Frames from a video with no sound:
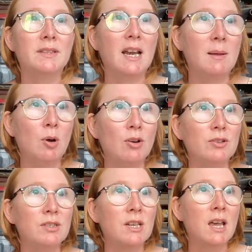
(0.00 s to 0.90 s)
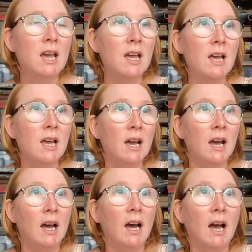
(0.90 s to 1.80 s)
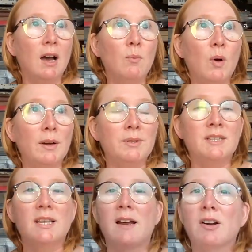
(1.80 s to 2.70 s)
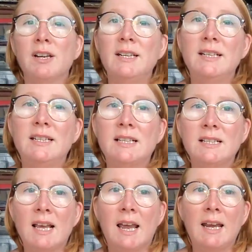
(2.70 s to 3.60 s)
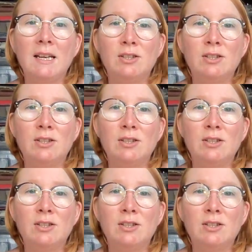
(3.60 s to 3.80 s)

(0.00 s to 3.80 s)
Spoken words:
Telebox. What else is there I needed to say?